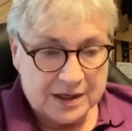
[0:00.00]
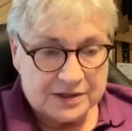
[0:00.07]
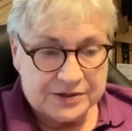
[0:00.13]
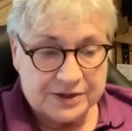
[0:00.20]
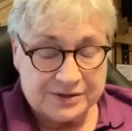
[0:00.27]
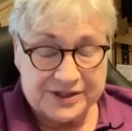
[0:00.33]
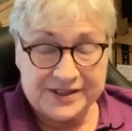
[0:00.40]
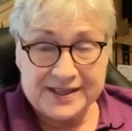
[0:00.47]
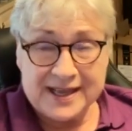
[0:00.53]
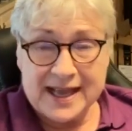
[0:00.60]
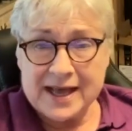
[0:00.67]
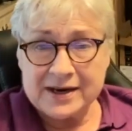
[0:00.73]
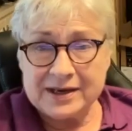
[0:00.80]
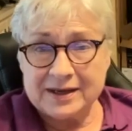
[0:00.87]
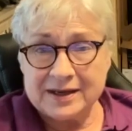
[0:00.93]
So
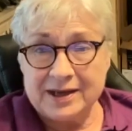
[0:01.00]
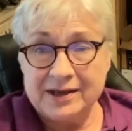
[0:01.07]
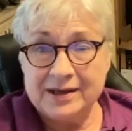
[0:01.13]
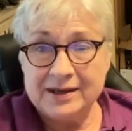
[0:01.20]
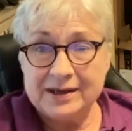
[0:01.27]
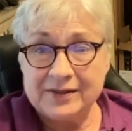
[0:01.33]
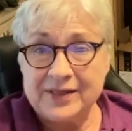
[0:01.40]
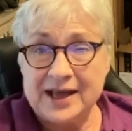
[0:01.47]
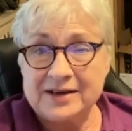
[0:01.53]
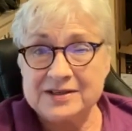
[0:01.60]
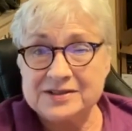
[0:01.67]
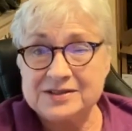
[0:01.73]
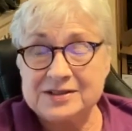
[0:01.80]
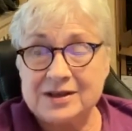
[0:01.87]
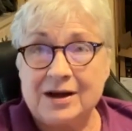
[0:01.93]
setting, and that
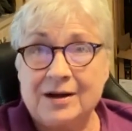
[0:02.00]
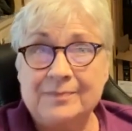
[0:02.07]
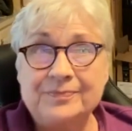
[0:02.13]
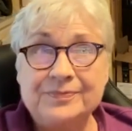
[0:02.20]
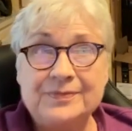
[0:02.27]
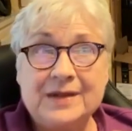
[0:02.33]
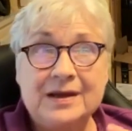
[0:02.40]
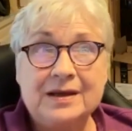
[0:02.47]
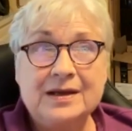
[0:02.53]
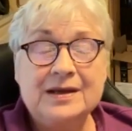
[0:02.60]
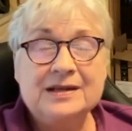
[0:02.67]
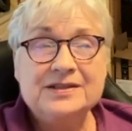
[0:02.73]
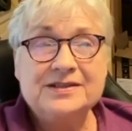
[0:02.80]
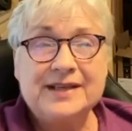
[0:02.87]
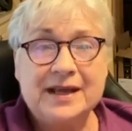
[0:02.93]
is
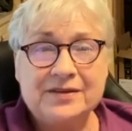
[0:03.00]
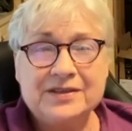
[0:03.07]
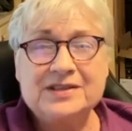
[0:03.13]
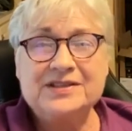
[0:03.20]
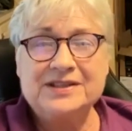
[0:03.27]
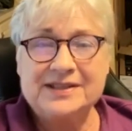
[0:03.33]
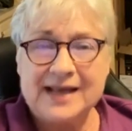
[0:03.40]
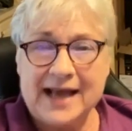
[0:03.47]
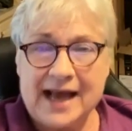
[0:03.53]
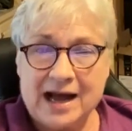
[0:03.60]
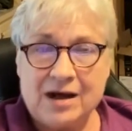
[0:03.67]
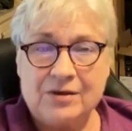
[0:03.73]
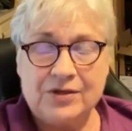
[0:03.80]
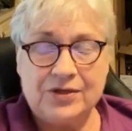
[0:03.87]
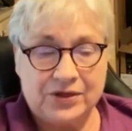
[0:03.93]
the
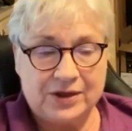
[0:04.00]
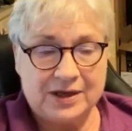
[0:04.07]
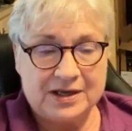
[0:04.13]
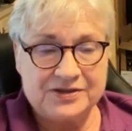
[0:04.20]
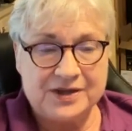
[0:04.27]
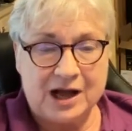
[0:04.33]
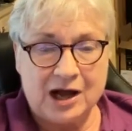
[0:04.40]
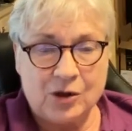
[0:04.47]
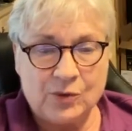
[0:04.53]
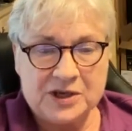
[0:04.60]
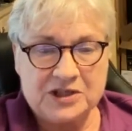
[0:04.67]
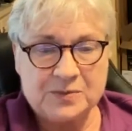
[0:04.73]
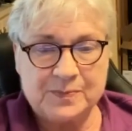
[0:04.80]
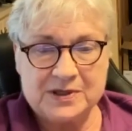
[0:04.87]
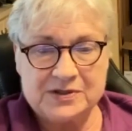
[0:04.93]
South has
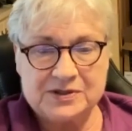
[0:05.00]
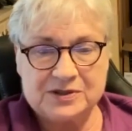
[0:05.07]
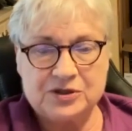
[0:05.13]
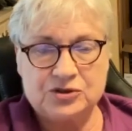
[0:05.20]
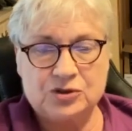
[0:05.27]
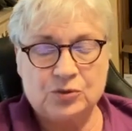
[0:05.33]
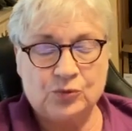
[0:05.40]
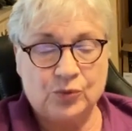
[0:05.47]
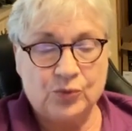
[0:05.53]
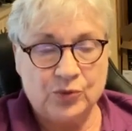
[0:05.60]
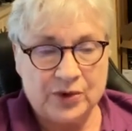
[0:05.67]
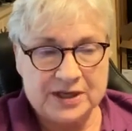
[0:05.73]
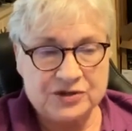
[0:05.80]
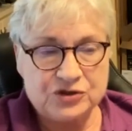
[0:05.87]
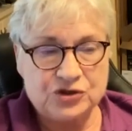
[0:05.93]
always been such a
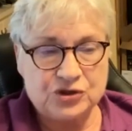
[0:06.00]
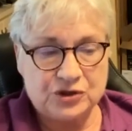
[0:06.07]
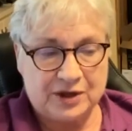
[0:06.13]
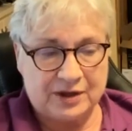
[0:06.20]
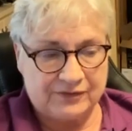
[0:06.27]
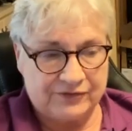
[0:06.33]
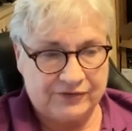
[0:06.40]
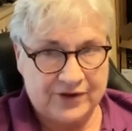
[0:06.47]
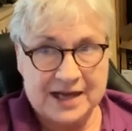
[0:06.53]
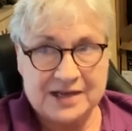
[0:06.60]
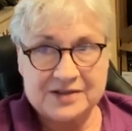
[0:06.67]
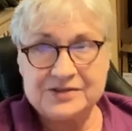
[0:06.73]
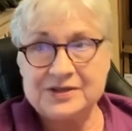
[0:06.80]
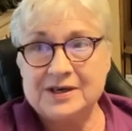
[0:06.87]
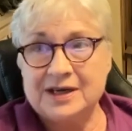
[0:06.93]
rich and
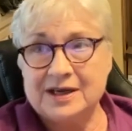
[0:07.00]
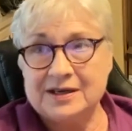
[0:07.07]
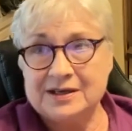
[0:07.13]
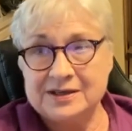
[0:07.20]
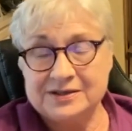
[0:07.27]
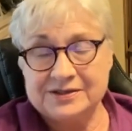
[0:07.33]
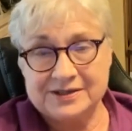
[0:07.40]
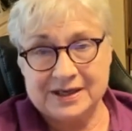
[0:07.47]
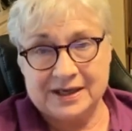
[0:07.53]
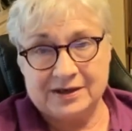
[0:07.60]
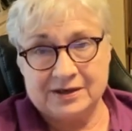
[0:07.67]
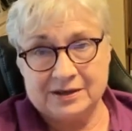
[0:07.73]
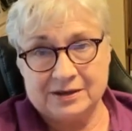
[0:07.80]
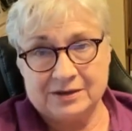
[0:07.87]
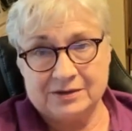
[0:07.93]
fascinating
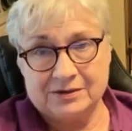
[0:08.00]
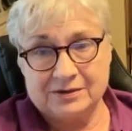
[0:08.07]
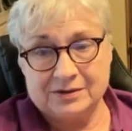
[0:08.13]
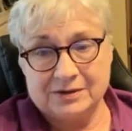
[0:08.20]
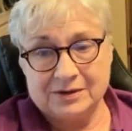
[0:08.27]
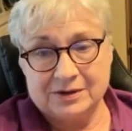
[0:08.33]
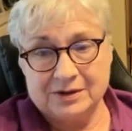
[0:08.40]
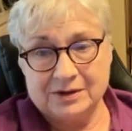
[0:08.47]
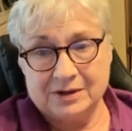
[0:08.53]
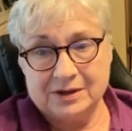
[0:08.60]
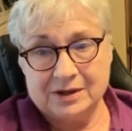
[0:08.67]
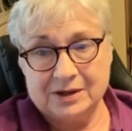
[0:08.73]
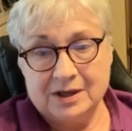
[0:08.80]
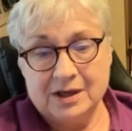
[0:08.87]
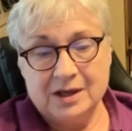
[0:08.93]
setting
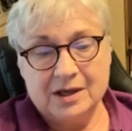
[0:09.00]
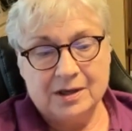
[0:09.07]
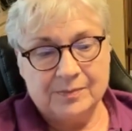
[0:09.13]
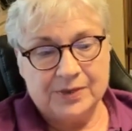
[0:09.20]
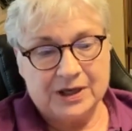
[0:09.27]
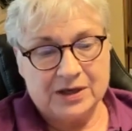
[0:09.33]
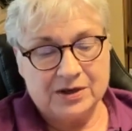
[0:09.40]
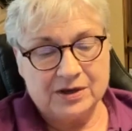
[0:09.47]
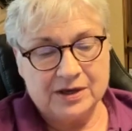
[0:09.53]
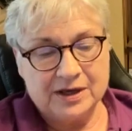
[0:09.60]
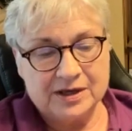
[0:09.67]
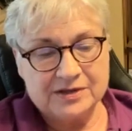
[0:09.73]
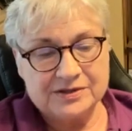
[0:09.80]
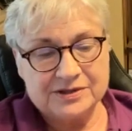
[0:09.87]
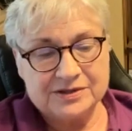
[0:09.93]

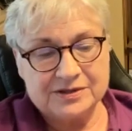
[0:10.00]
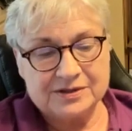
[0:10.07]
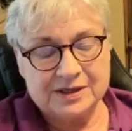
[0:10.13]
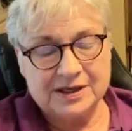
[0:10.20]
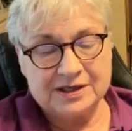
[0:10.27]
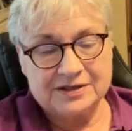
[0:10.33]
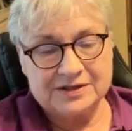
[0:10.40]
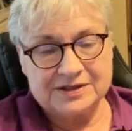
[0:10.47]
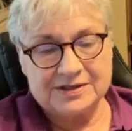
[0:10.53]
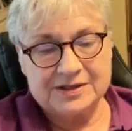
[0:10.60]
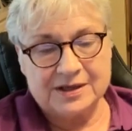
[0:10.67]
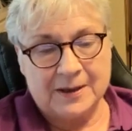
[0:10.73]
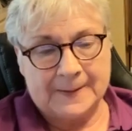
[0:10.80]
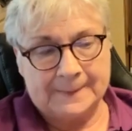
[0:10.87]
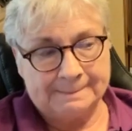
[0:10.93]
because it's
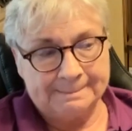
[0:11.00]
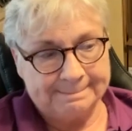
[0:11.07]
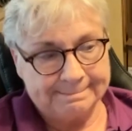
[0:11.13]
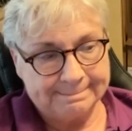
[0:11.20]
a